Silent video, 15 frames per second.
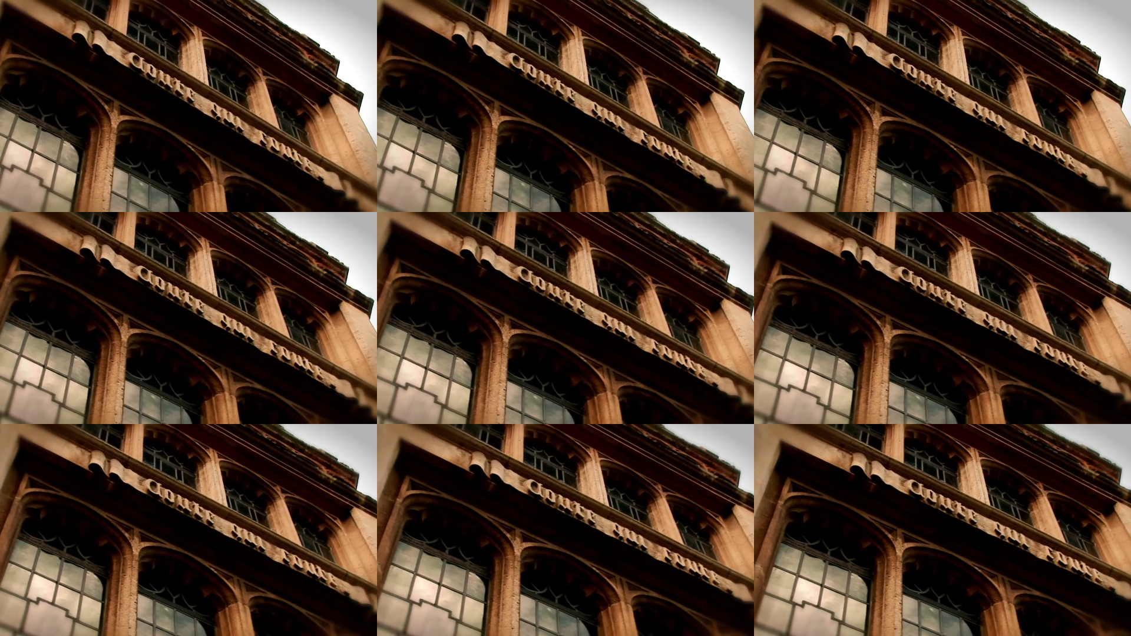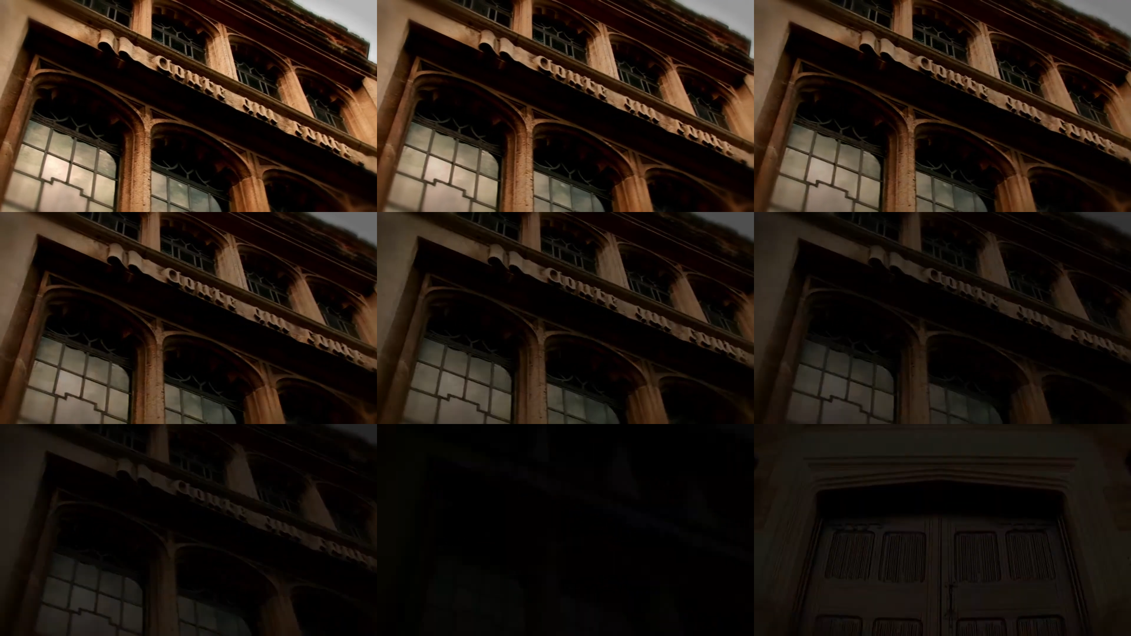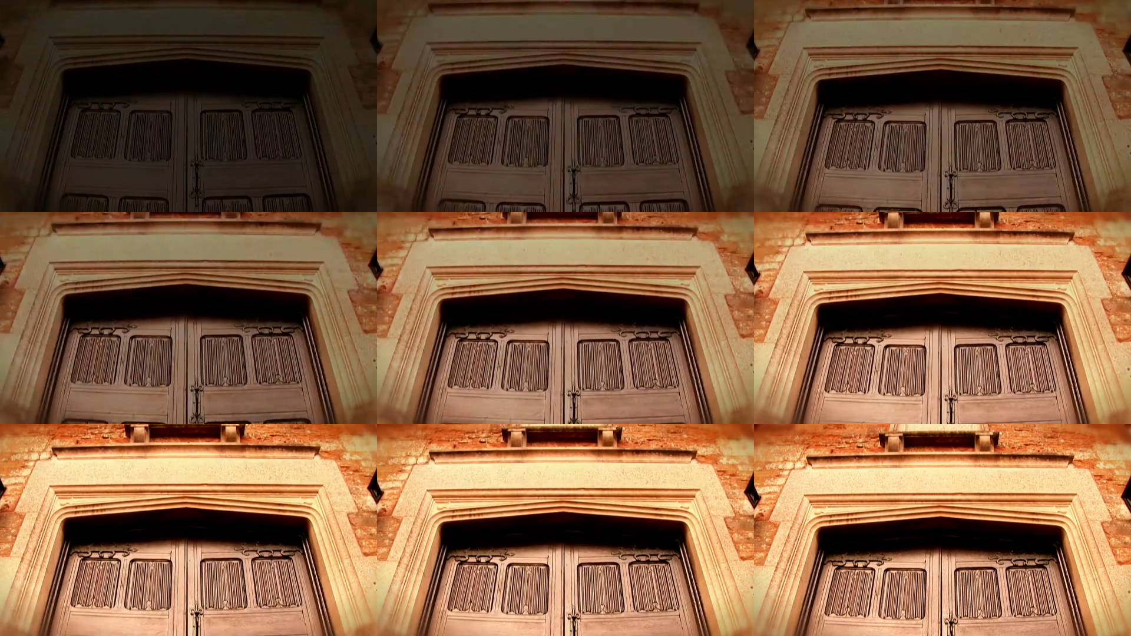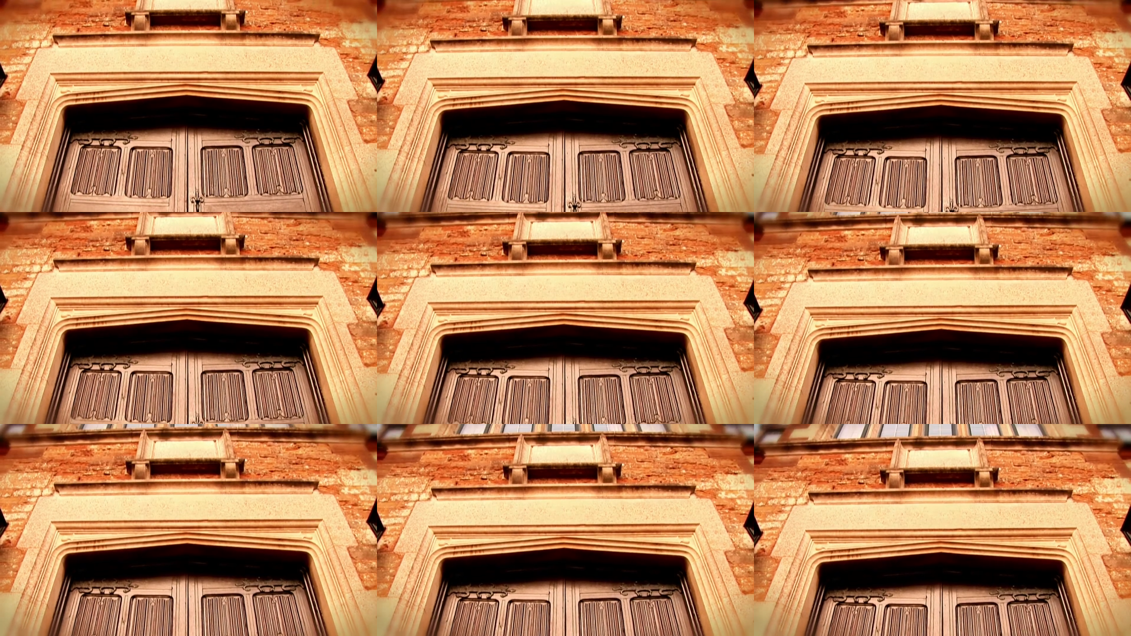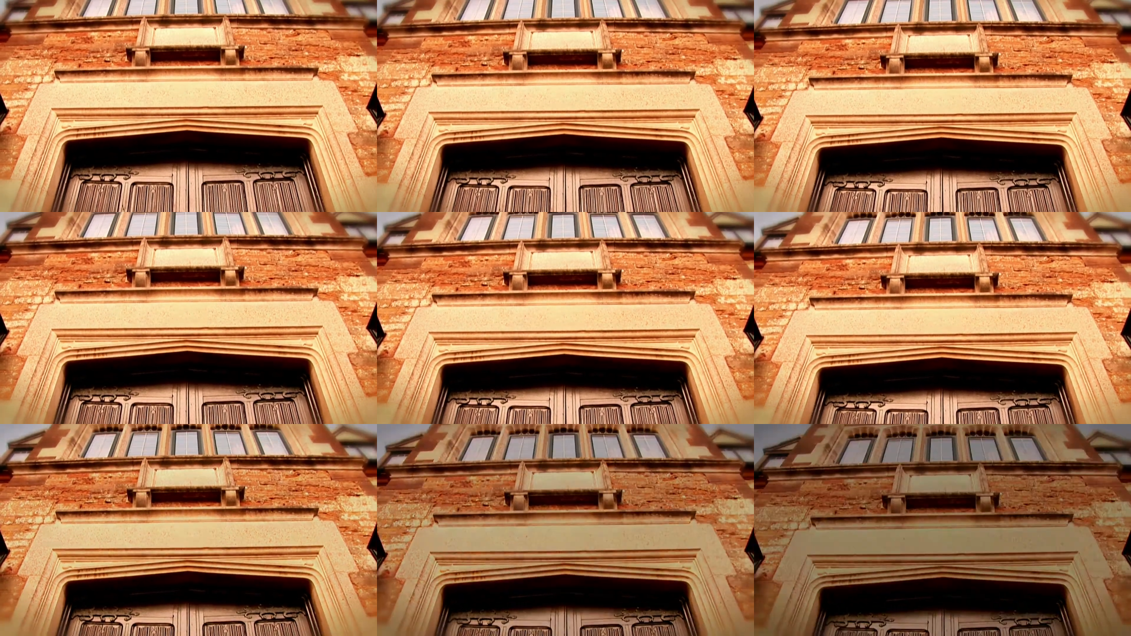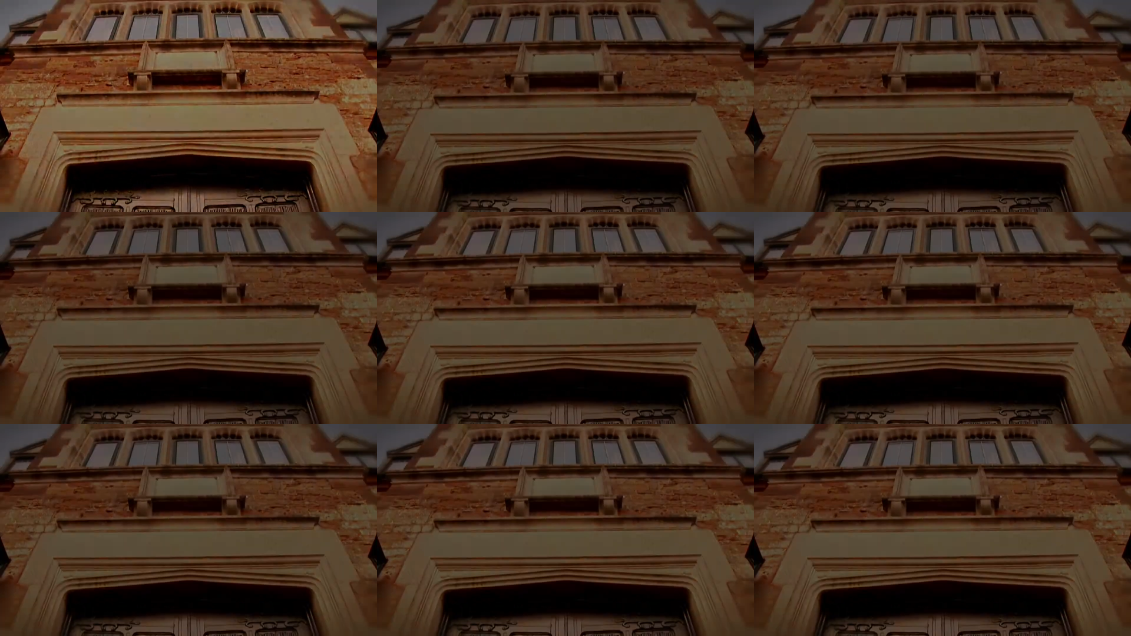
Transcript: Nobody's mouth can be seen.